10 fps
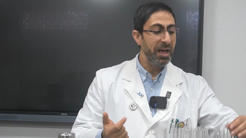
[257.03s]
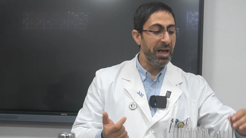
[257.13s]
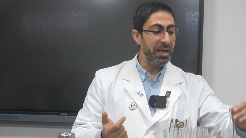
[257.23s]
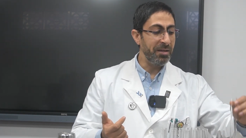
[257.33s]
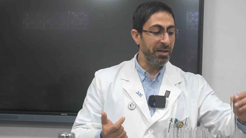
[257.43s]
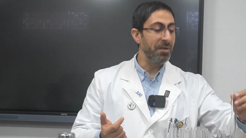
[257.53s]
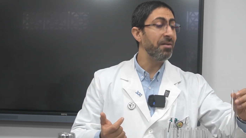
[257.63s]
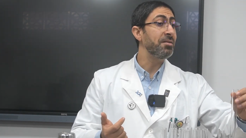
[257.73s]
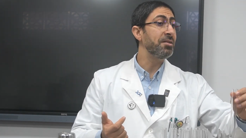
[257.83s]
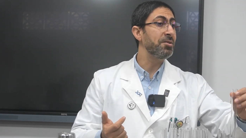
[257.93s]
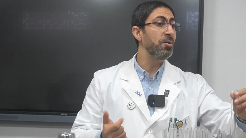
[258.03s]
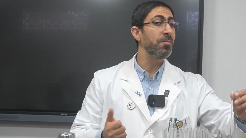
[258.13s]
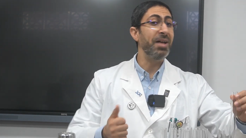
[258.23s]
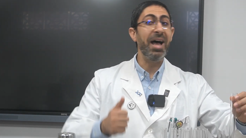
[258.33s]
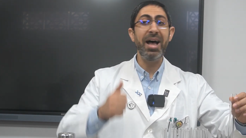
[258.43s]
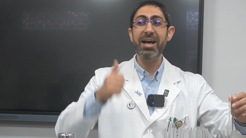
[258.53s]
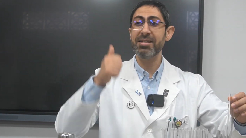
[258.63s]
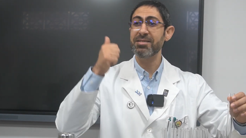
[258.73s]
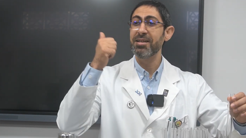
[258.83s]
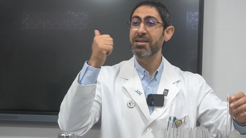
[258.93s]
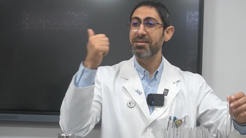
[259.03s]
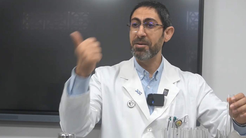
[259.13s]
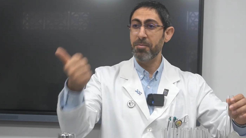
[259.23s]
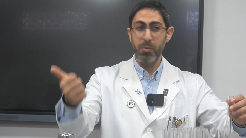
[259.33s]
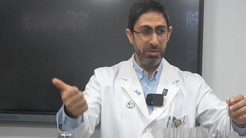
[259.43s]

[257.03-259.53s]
and another test tube that has the